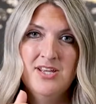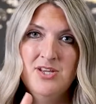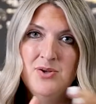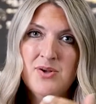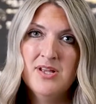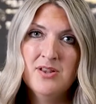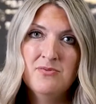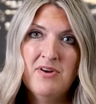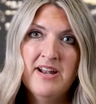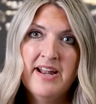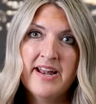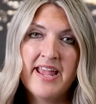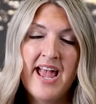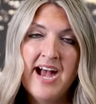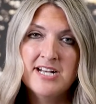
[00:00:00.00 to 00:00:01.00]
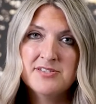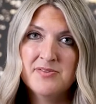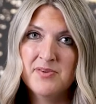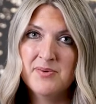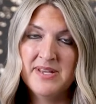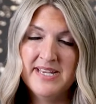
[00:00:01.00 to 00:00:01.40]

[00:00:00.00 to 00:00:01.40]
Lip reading: you can run out of cash flow